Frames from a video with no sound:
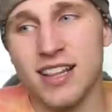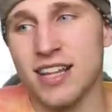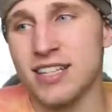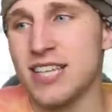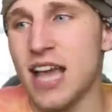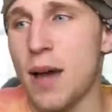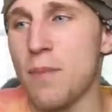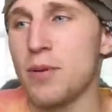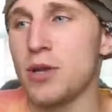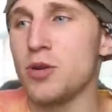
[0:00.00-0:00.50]
Let's
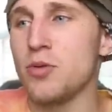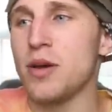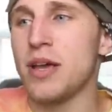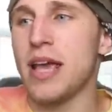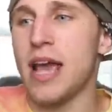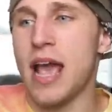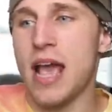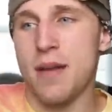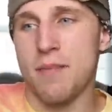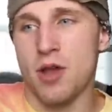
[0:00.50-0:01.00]
hop into a
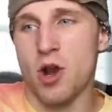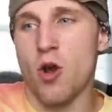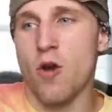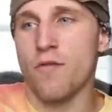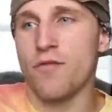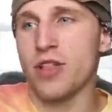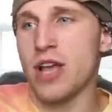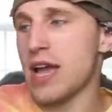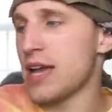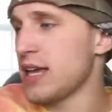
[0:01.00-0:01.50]
game, and
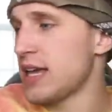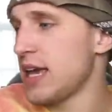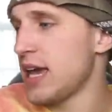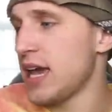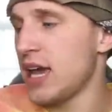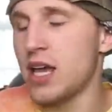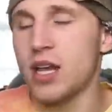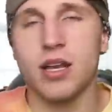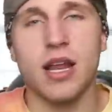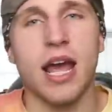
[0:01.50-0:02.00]
hopefully I can
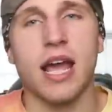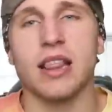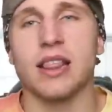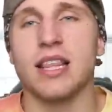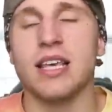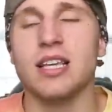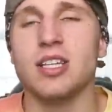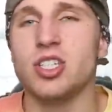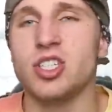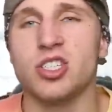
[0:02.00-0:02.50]
get at
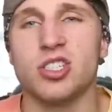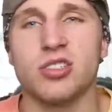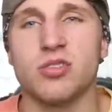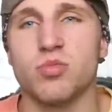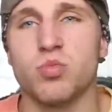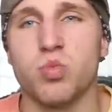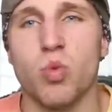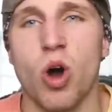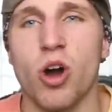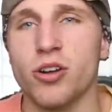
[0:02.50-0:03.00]
least
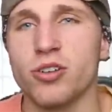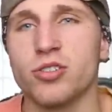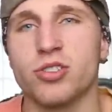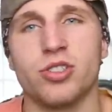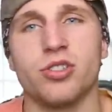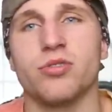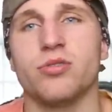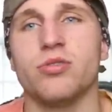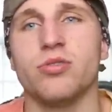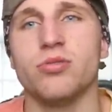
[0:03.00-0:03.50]
one or
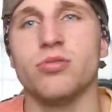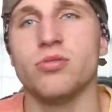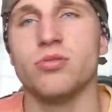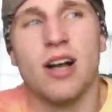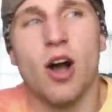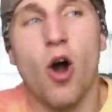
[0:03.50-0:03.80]
two,